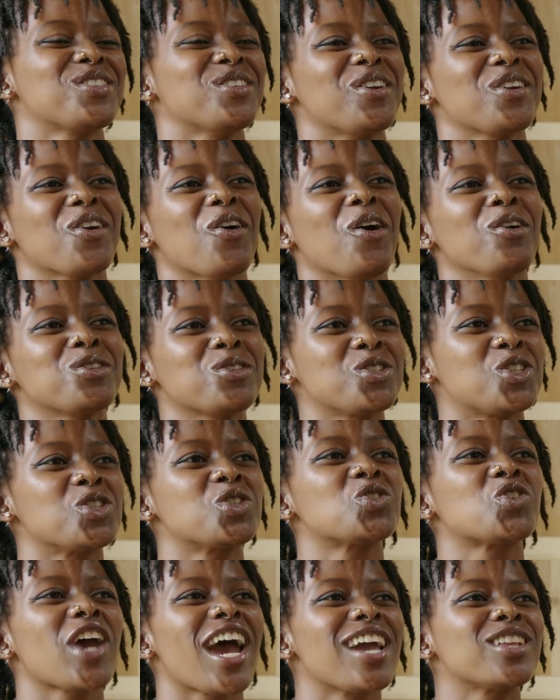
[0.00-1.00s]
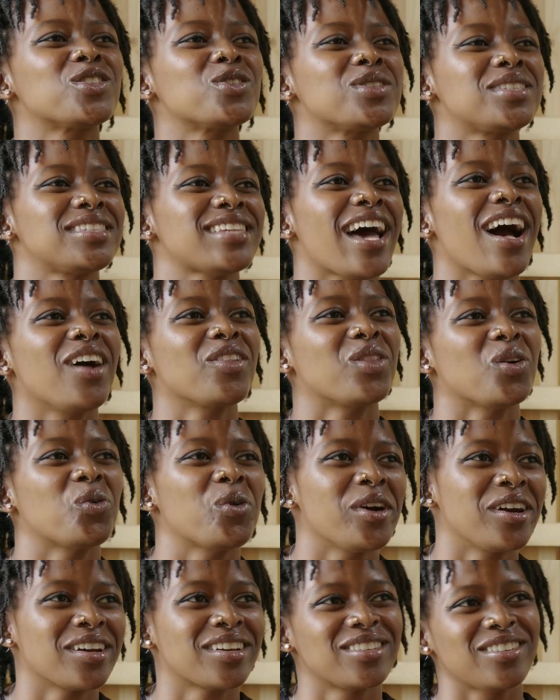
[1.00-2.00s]
you're also just trying to sell the
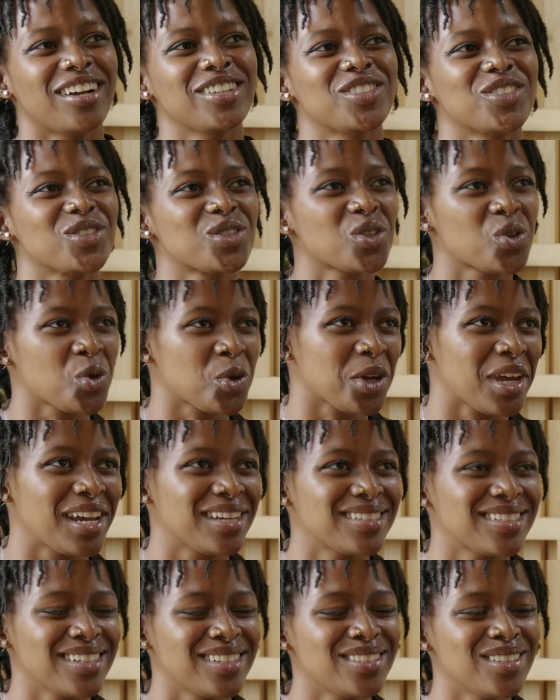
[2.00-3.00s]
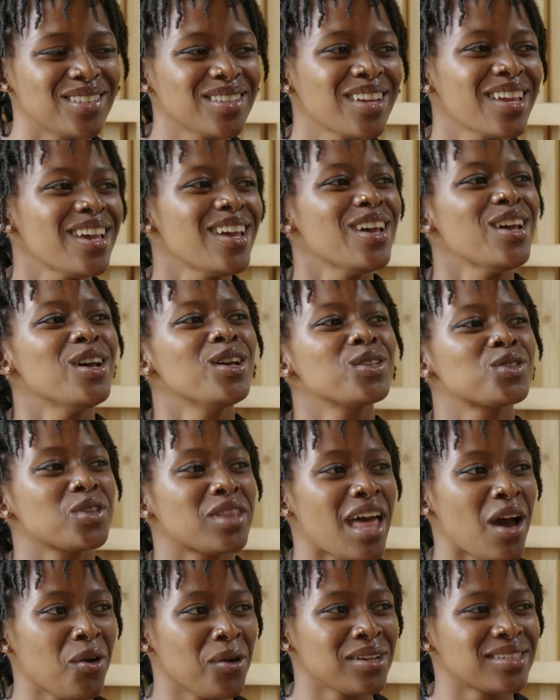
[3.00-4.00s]
work, not just create it. So
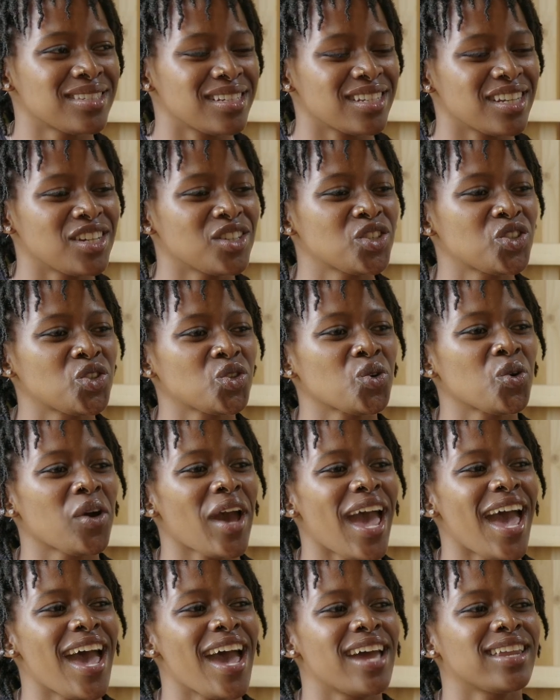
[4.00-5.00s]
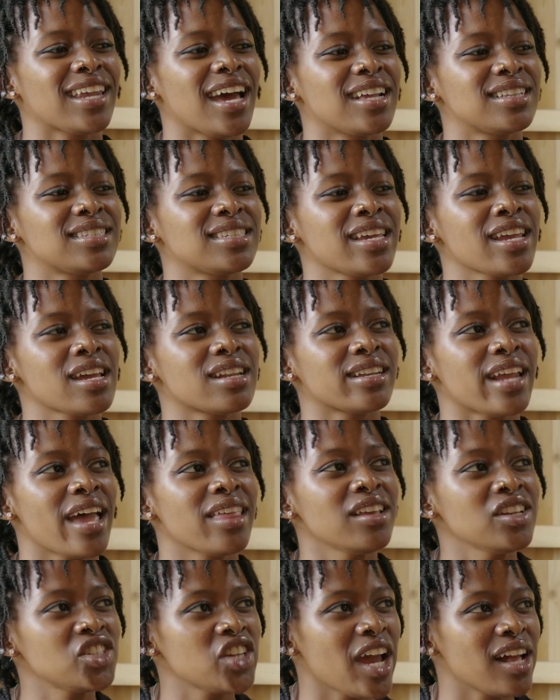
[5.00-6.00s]
that was an issue. And I'd say
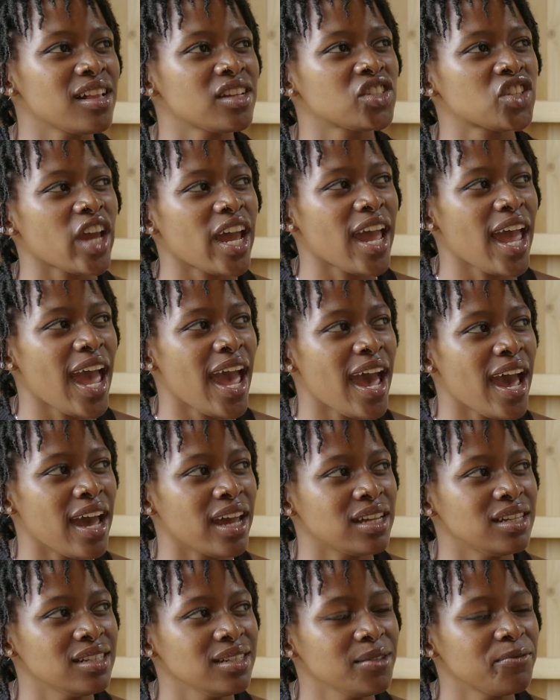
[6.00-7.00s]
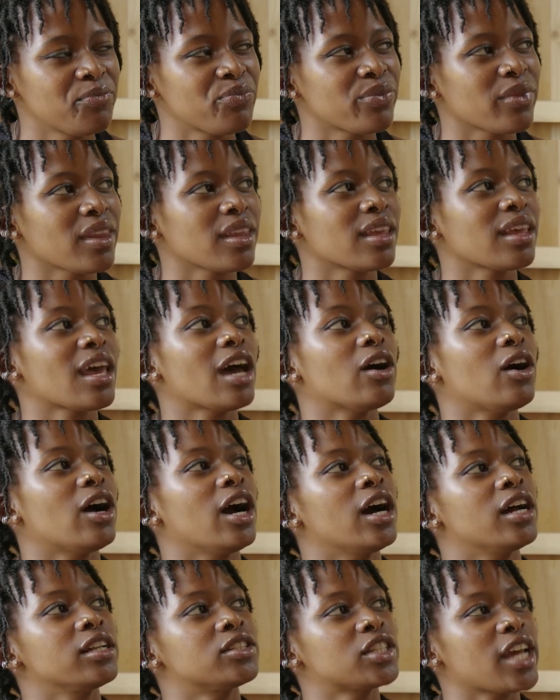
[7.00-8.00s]
another challenge I have
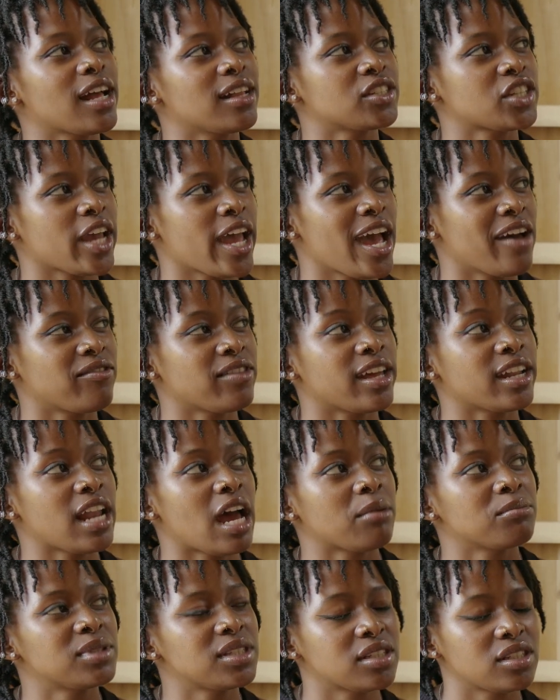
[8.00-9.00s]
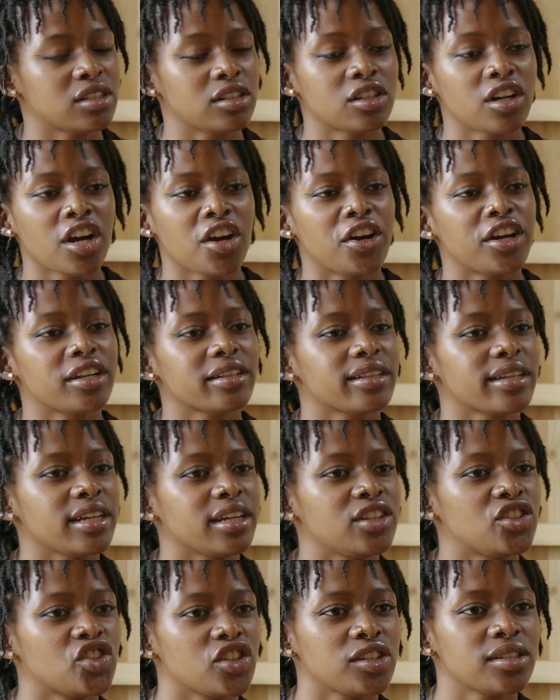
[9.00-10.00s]
that I'm still
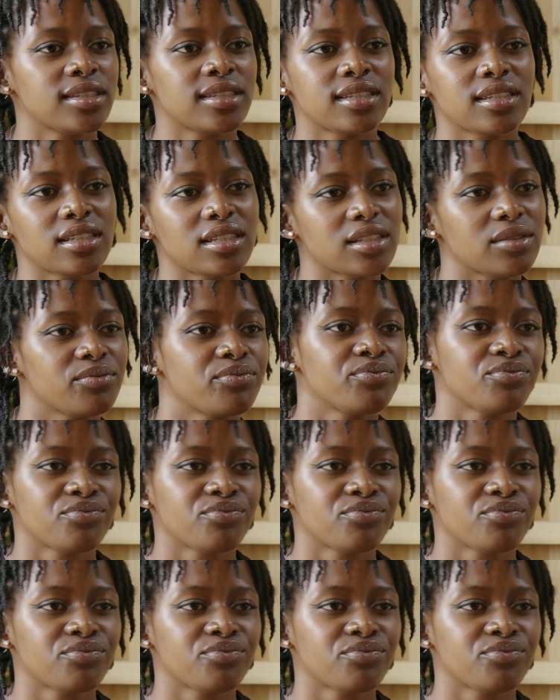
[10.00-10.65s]
currently just